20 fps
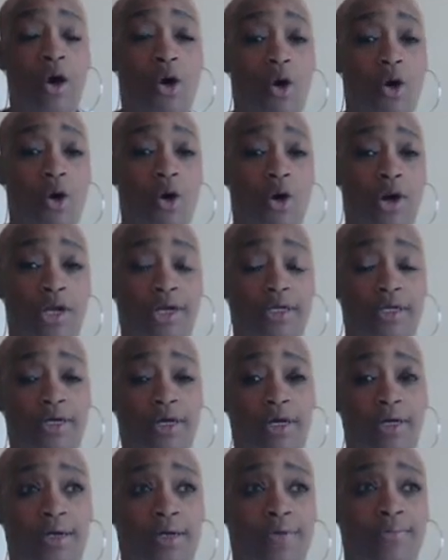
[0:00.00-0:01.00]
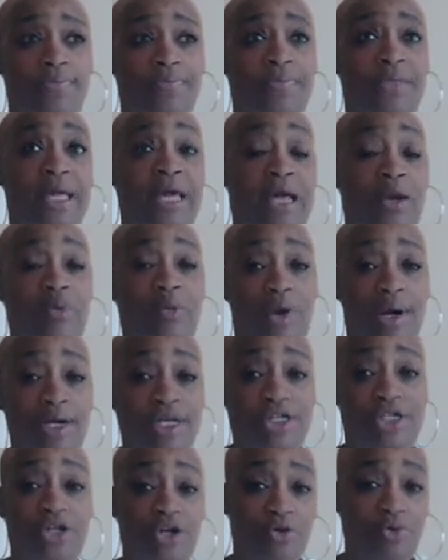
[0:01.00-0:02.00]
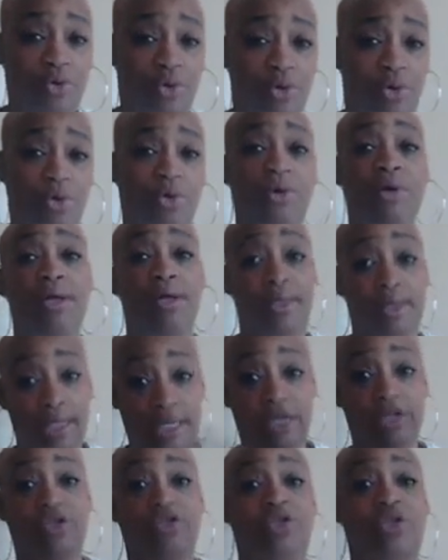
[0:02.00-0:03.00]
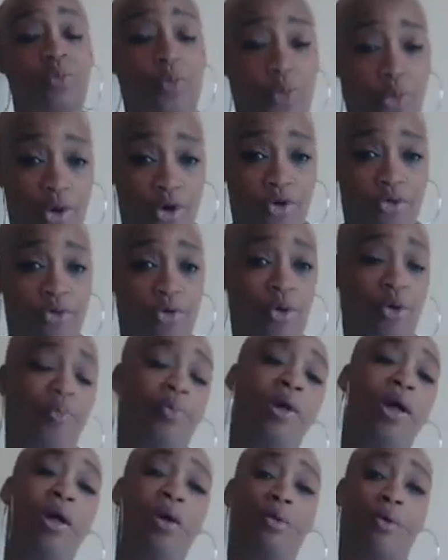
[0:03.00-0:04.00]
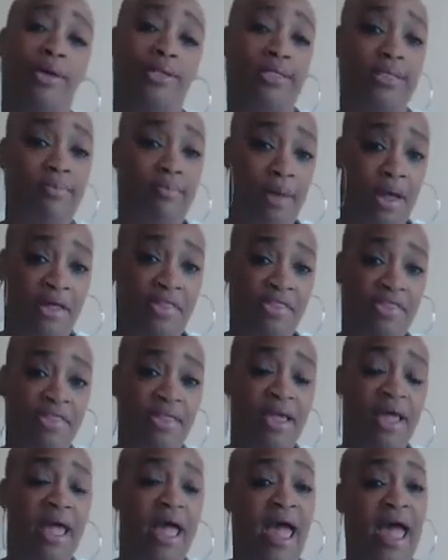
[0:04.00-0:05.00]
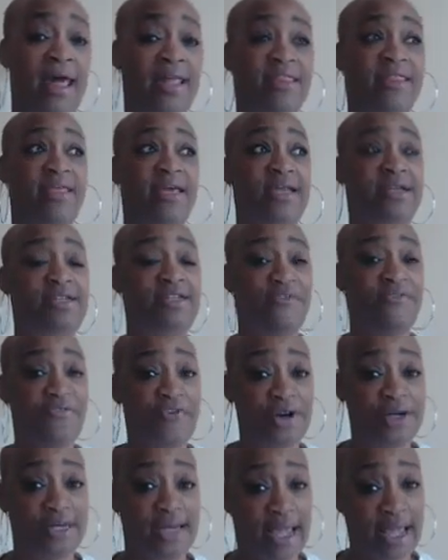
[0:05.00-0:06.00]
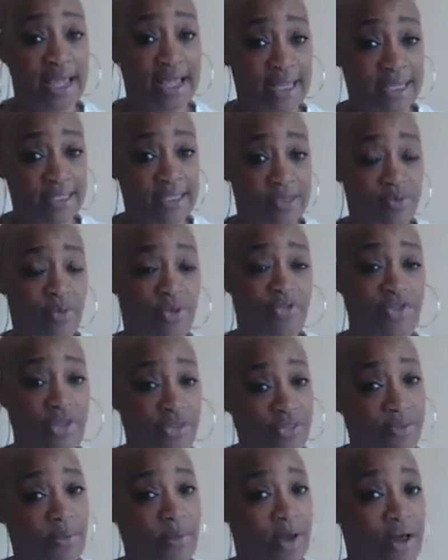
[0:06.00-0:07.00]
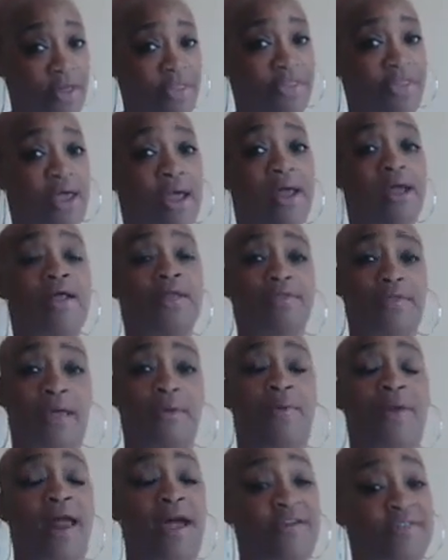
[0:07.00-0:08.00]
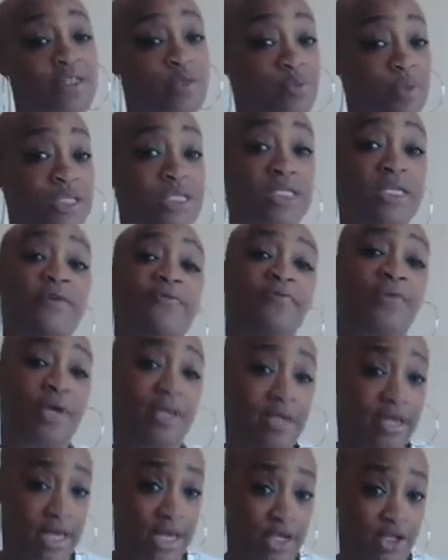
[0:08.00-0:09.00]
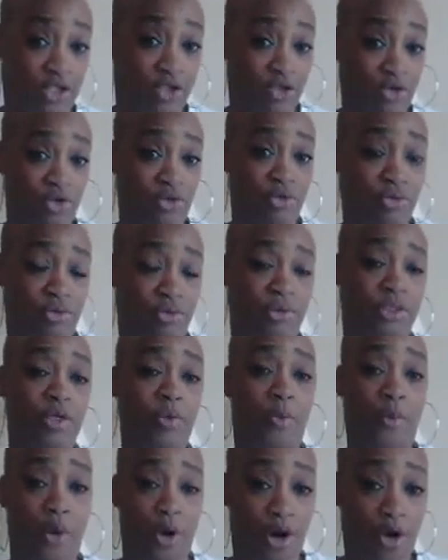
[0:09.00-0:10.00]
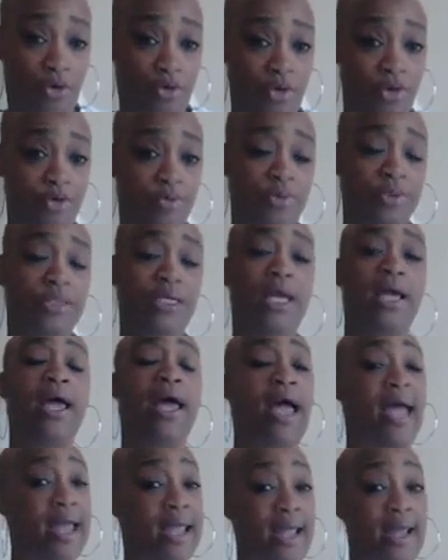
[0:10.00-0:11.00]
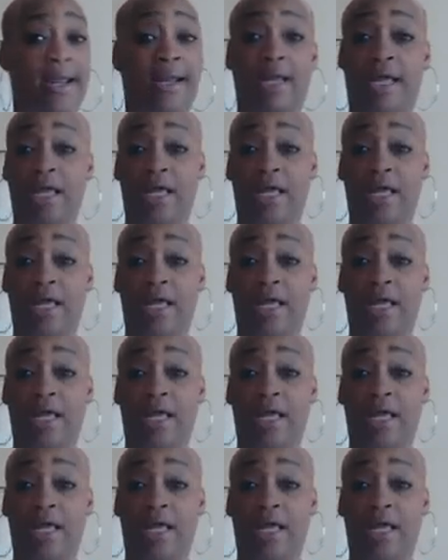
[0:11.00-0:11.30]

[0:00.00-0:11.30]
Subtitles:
they had one general cancer support group once a month, and then different days within the month, they would have specific cancer support groups. And